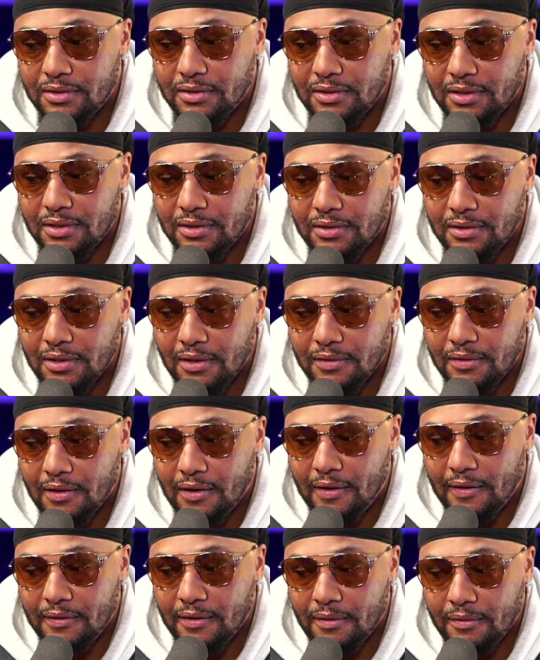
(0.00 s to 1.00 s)

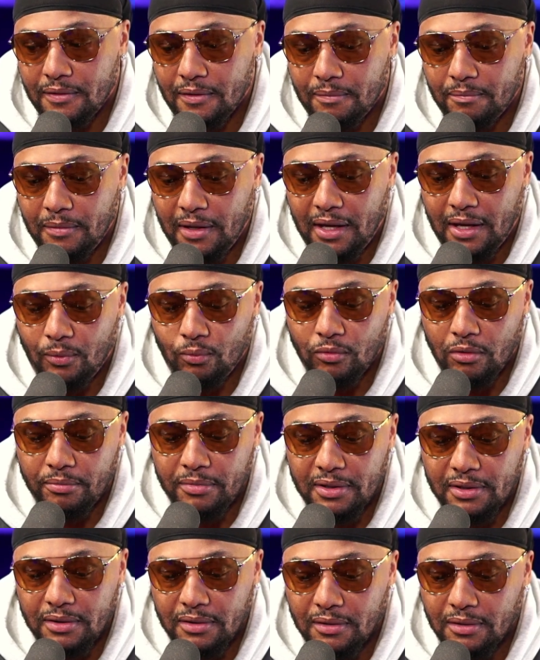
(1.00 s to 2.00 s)
the
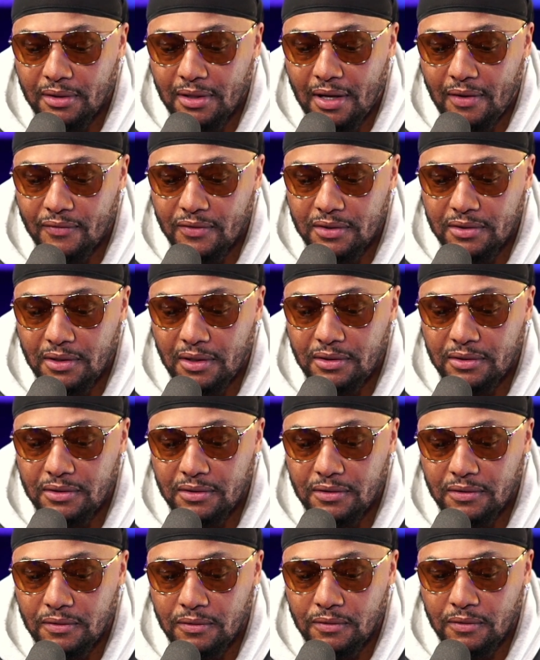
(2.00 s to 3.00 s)
man-woman
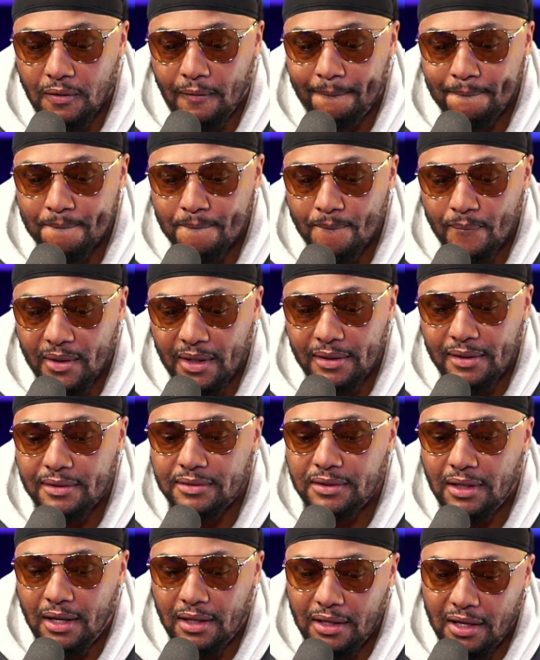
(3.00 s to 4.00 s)
conversation, you know. In this
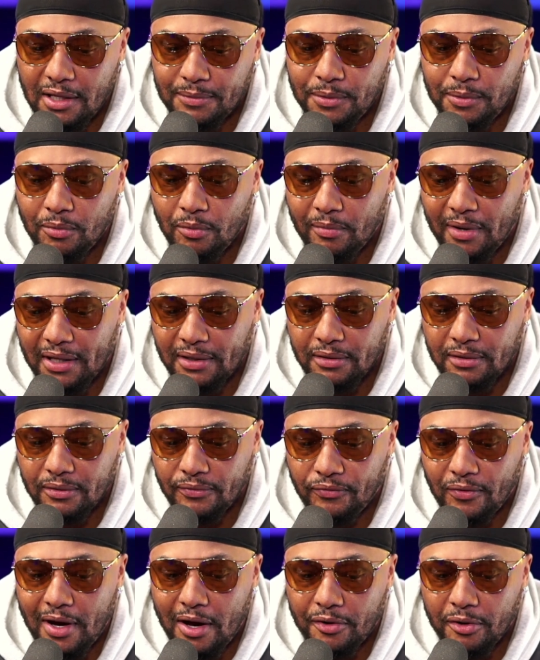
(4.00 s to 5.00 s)
day and age, people might
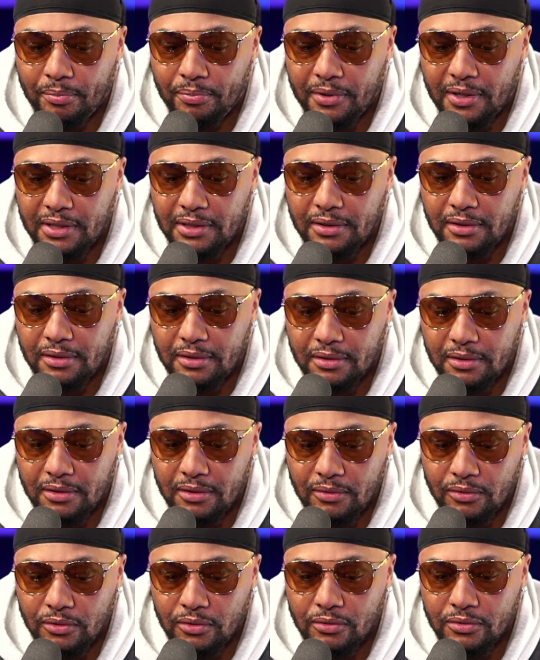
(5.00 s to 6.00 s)
frown upon
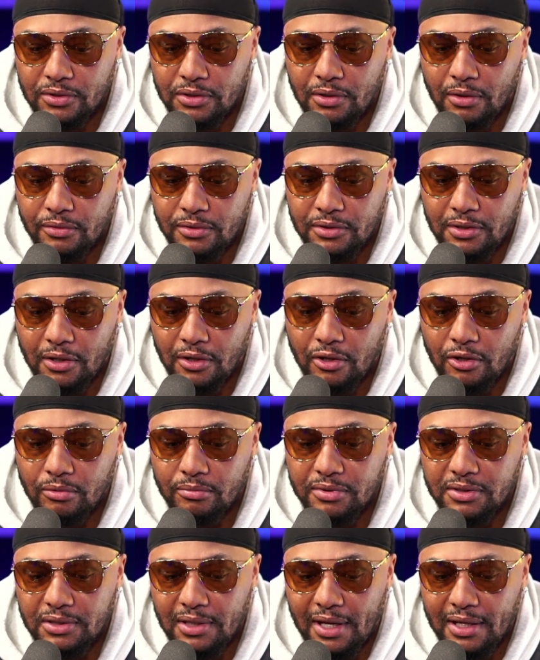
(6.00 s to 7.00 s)
using those
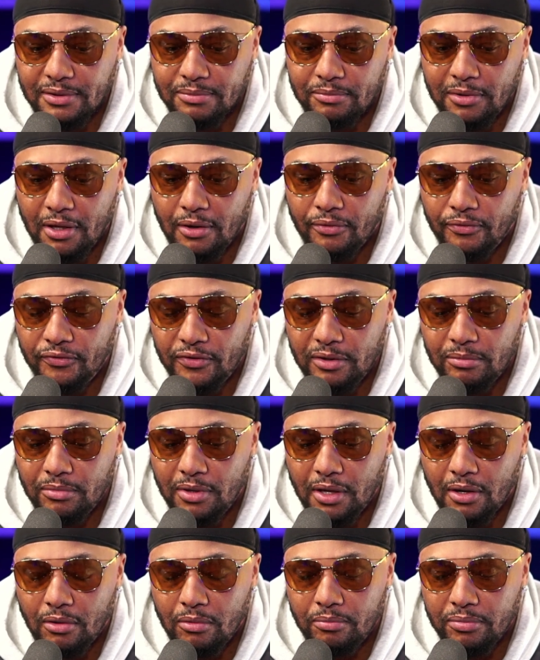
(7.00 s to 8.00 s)
terms as
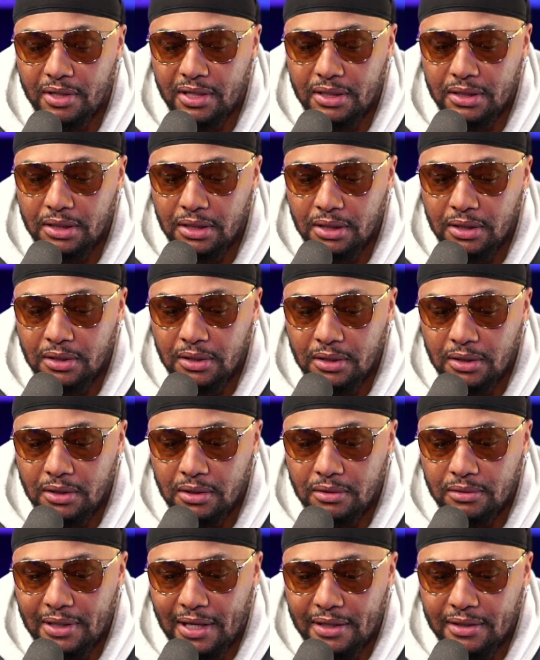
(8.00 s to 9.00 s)
male-female, but
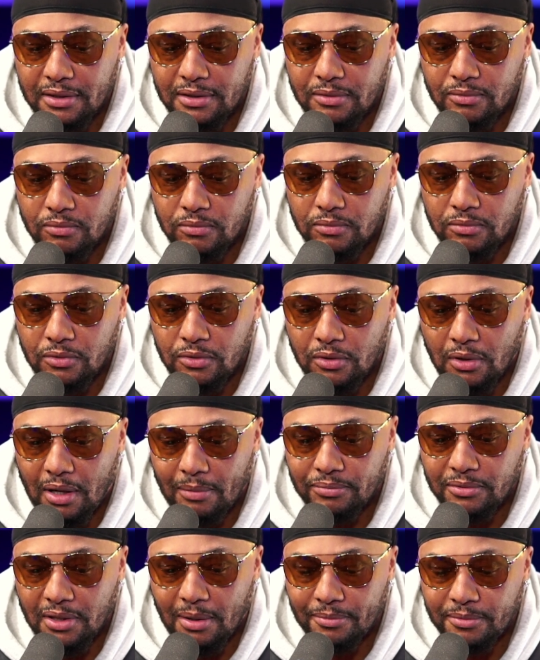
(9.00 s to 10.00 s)
that is, you know,
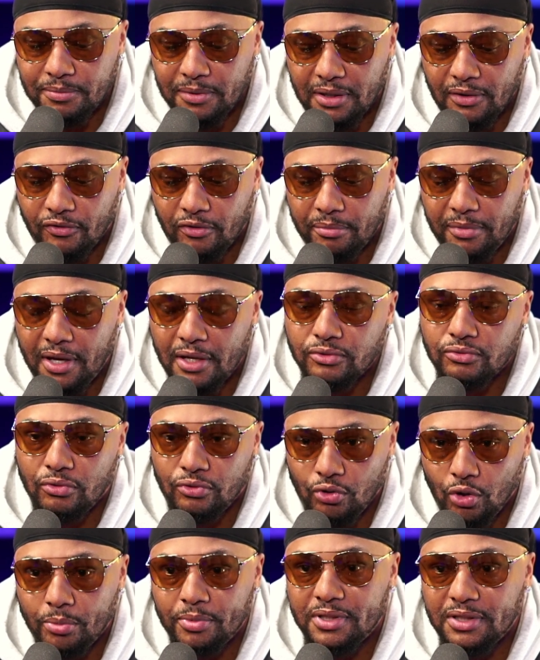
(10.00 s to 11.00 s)
I'm speaking from a
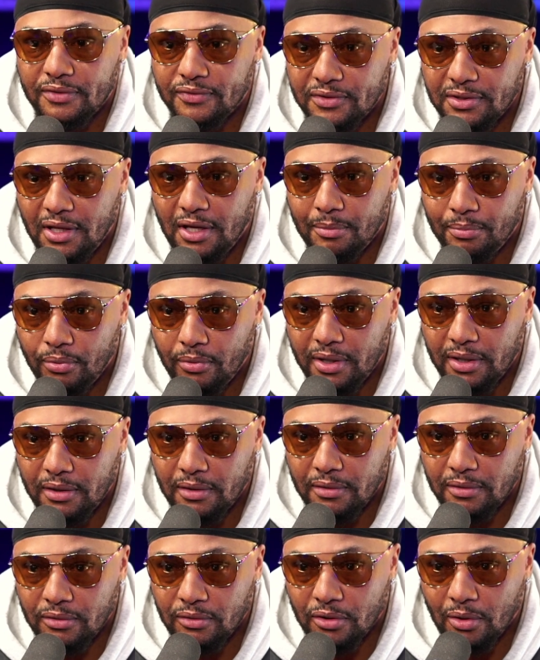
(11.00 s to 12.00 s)
heteronormative standpoint,
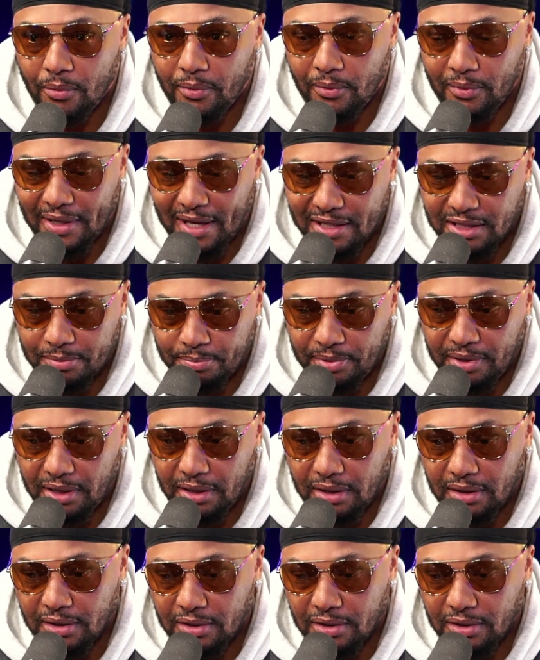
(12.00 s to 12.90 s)
you know, when I speak, you